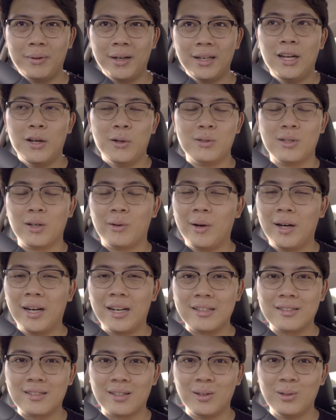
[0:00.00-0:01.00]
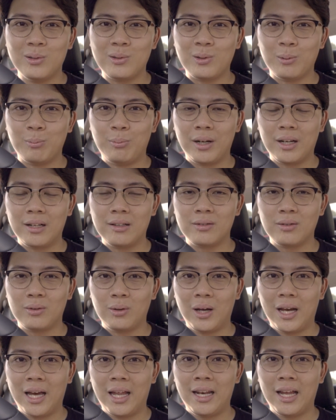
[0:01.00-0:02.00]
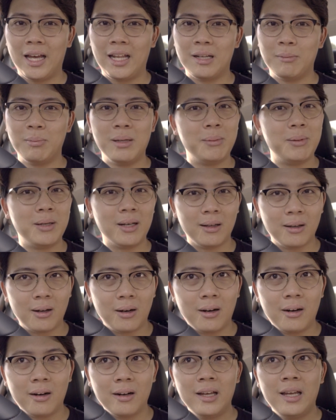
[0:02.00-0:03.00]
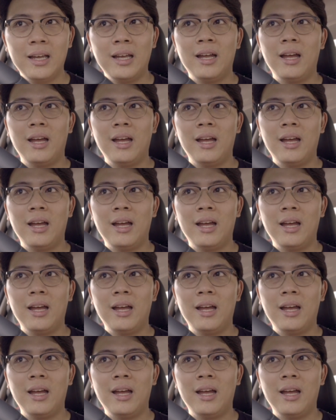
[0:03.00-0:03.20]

but it was a great excuse to bring Suyen and the baby along.